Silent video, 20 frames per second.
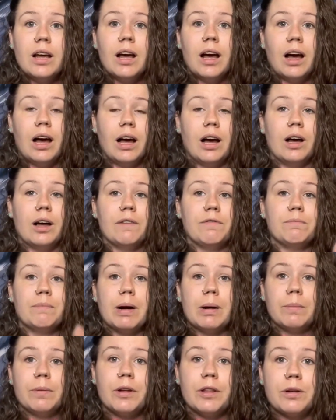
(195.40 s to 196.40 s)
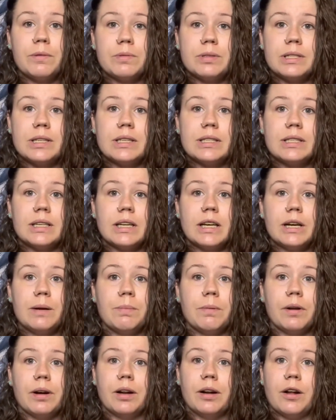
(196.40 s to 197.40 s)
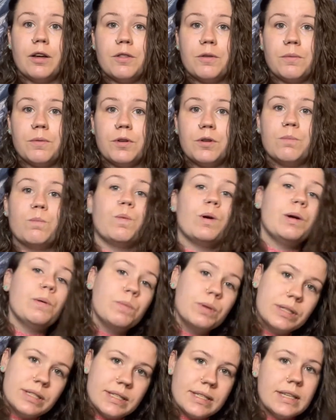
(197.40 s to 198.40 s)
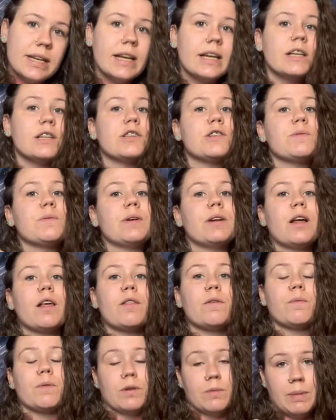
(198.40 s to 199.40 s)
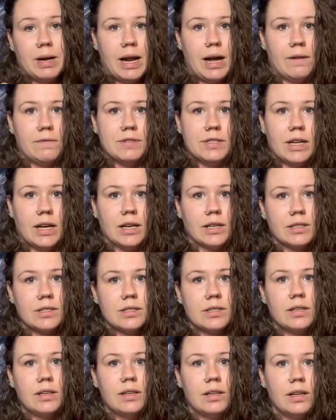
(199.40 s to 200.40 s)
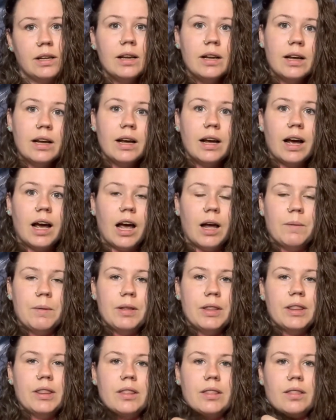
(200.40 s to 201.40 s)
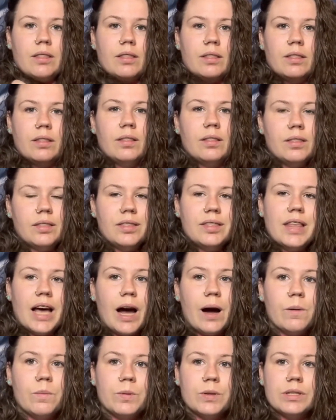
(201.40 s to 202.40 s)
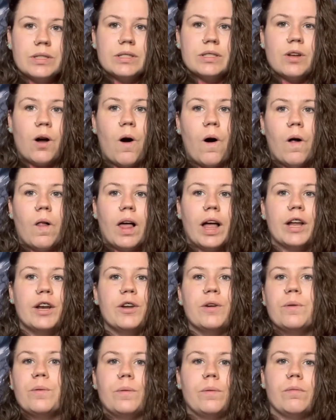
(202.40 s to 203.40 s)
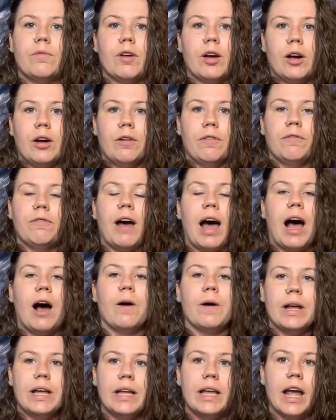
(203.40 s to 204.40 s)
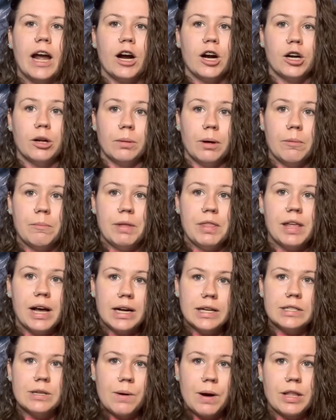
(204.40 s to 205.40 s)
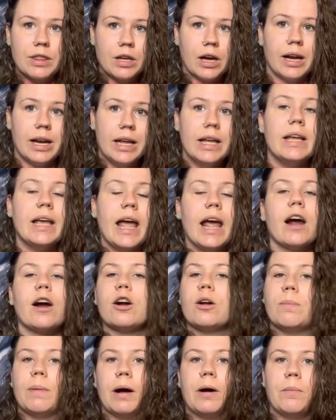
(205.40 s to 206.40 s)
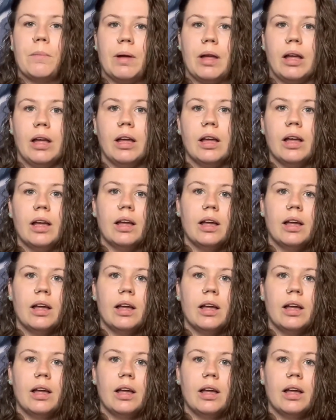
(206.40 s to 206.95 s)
If my brother was asleep or in another room, we would sneak into another room and have sex. I mean, that was all I knew of how he cared about me. That's how I thought he cared about me.